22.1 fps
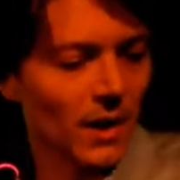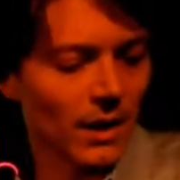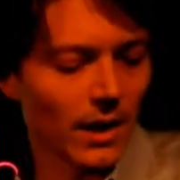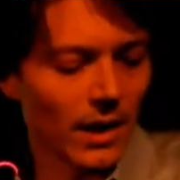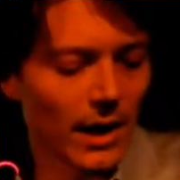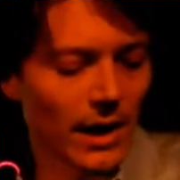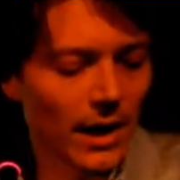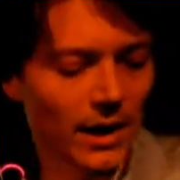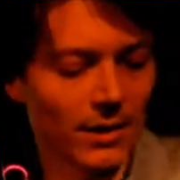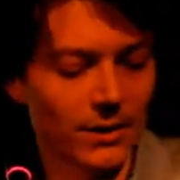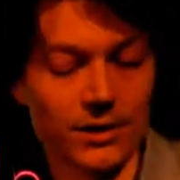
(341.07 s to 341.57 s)

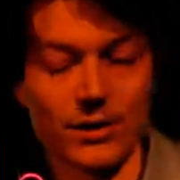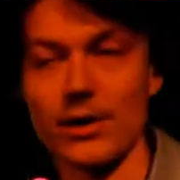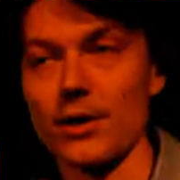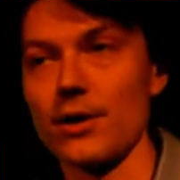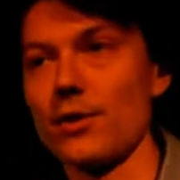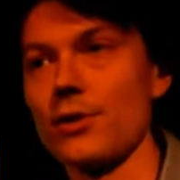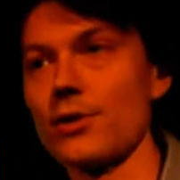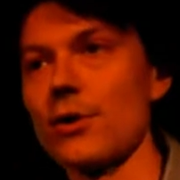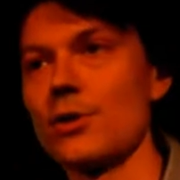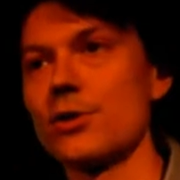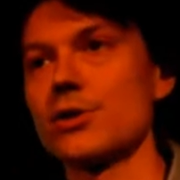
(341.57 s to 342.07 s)
And
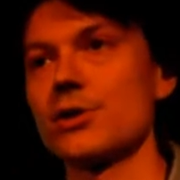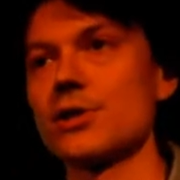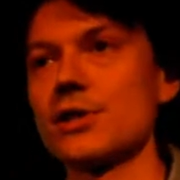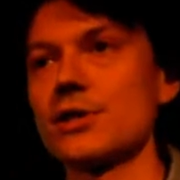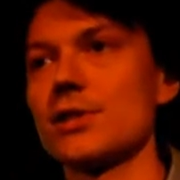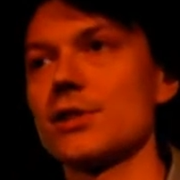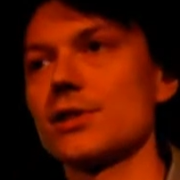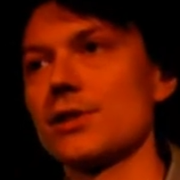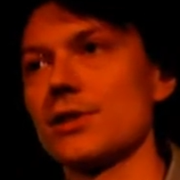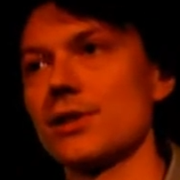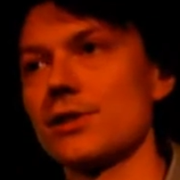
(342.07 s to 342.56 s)
those
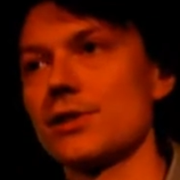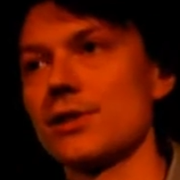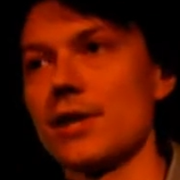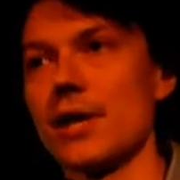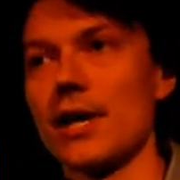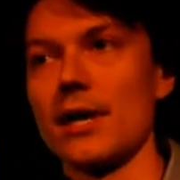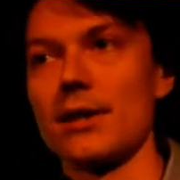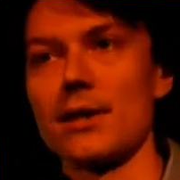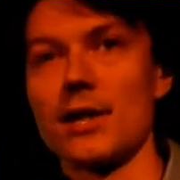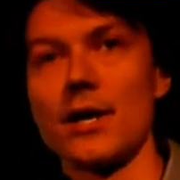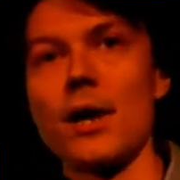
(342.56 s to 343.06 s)
distances
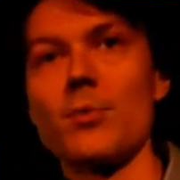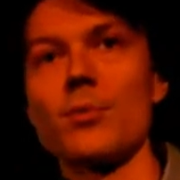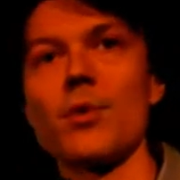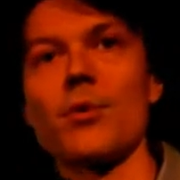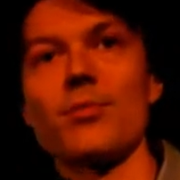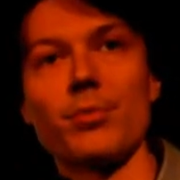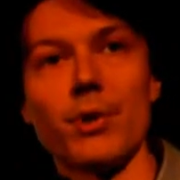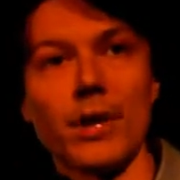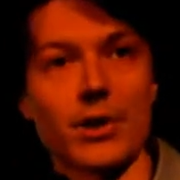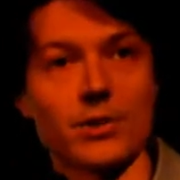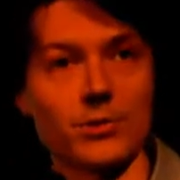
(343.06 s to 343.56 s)
and the number
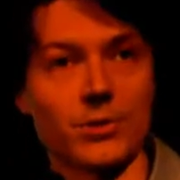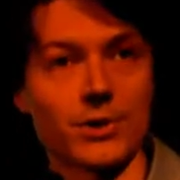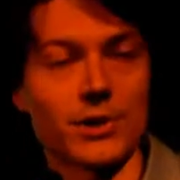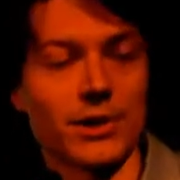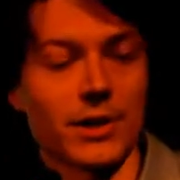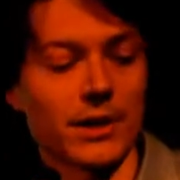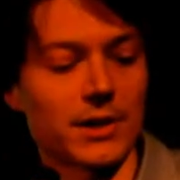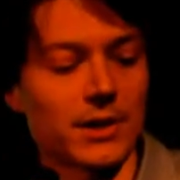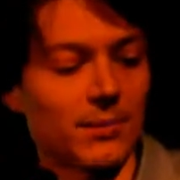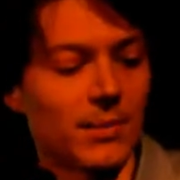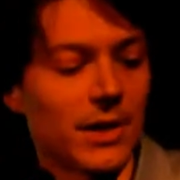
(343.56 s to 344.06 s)
of planes were
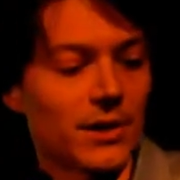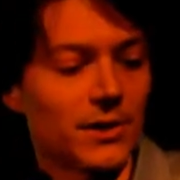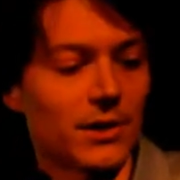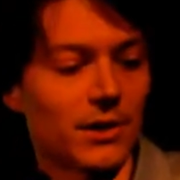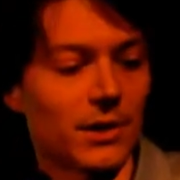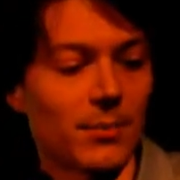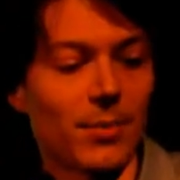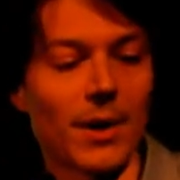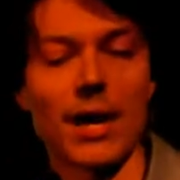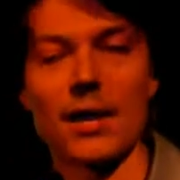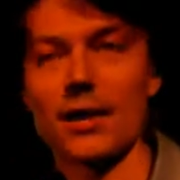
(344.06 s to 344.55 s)
selected based on
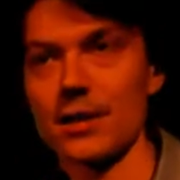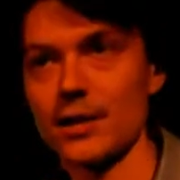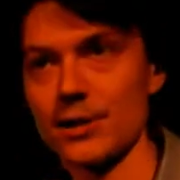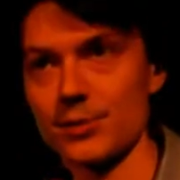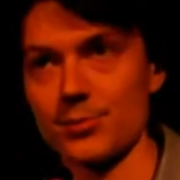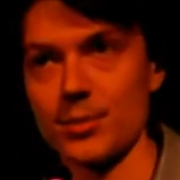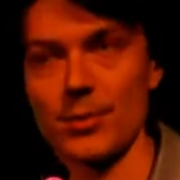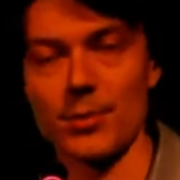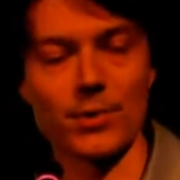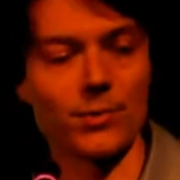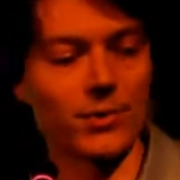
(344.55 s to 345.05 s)
a pilot
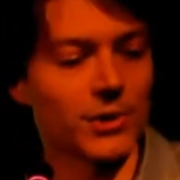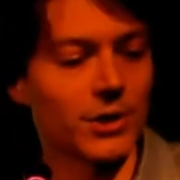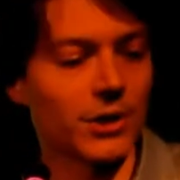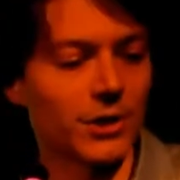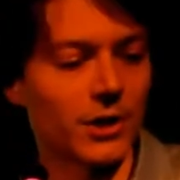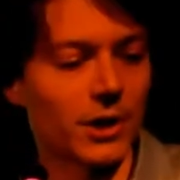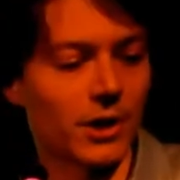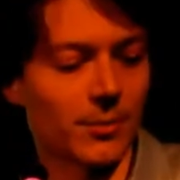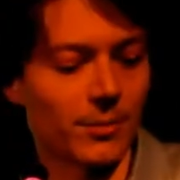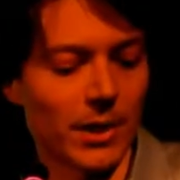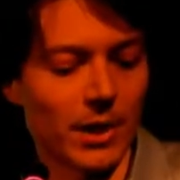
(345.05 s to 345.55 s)
experiment, which I'll
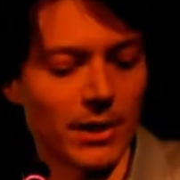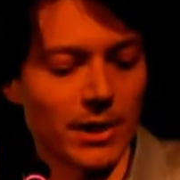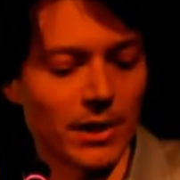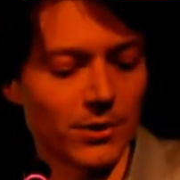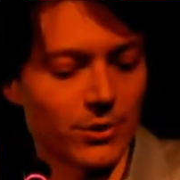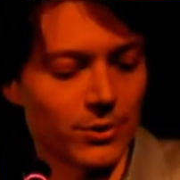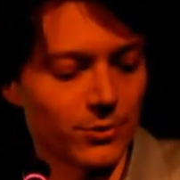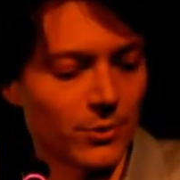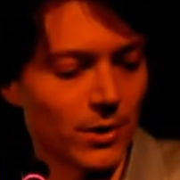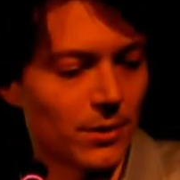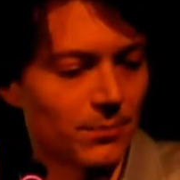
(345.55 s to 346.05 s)
talk about later
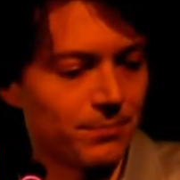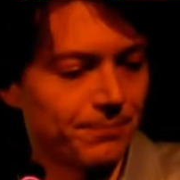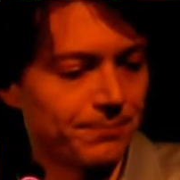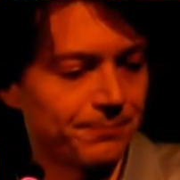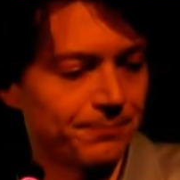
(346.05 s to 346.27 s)
as well.